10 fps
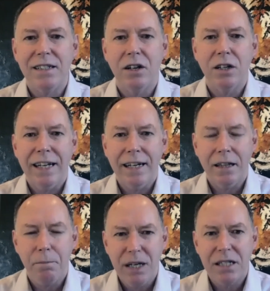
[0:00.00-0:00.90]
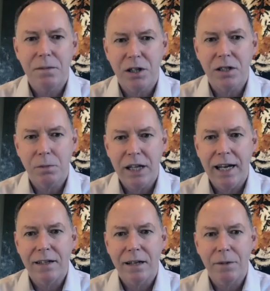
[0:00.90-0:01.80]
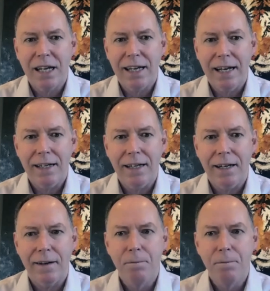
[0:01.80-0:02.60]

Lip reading: on getting the best possible outcome they can here.